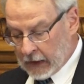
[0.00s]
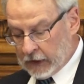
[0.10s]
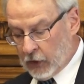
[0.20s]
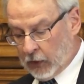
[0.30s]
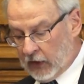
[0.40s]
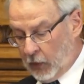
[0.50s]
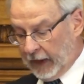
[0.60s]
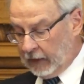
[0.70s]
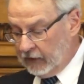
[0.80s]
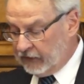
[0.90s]
You can
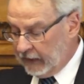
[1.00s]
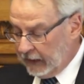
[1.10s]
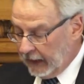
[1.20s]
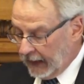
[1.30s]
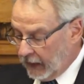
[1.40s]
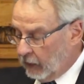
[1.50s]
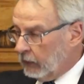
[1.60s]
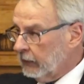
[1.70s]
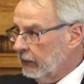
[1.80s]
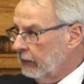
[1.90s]
quickly see
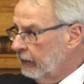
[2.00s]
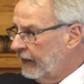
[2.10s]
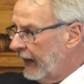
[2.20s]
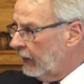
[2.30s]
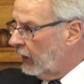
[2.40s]
how that